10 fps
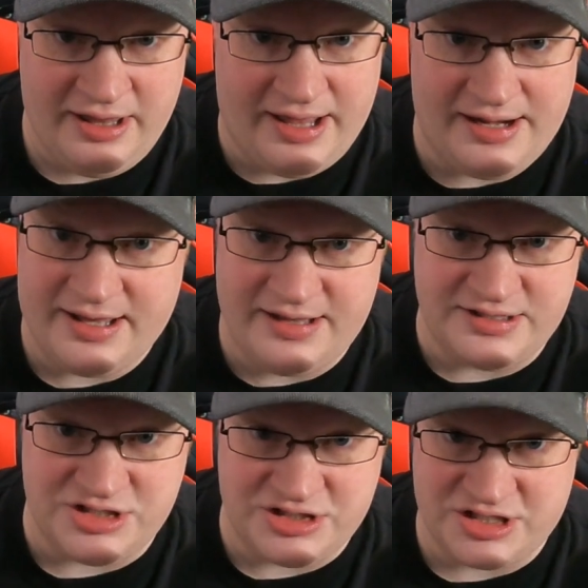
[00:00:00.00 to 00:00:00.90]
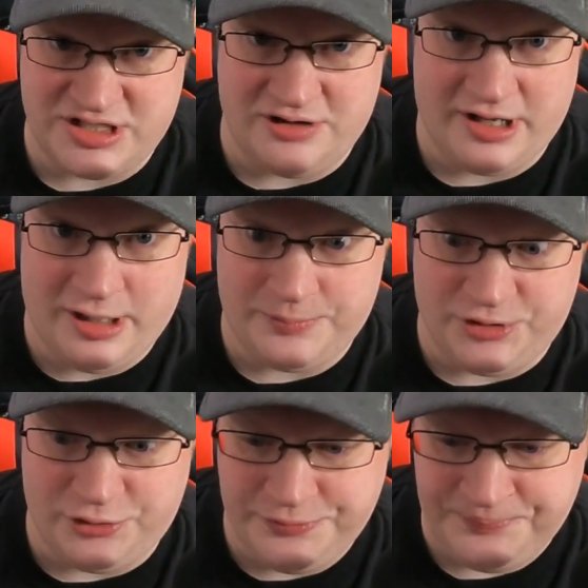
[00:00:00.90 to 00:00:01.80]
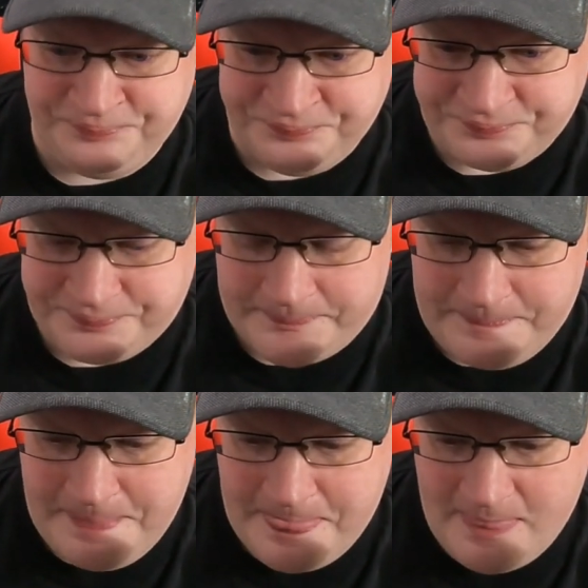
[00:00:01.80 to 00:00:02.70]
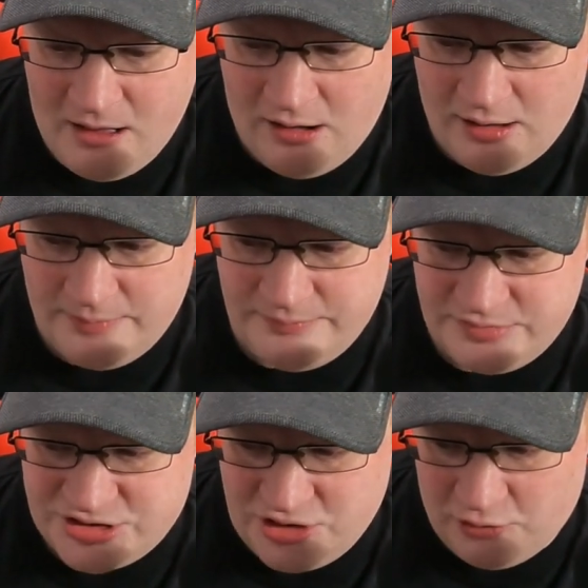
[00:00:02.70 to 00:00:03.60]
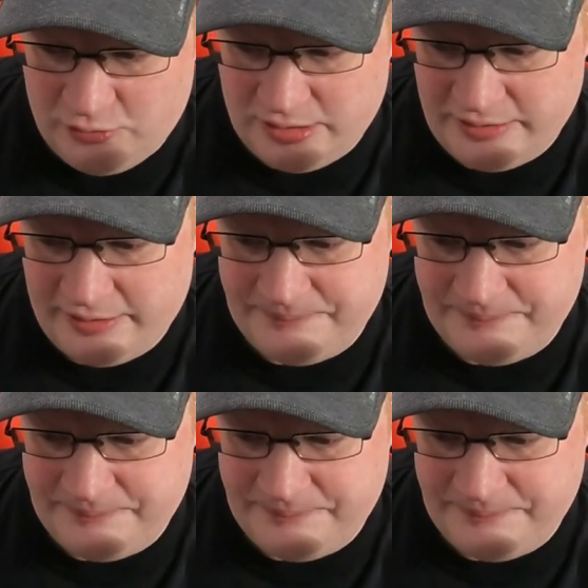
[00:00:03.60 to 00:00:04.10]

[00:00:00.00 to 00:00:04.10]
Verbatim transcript: And again, this is just here to help you. Um, so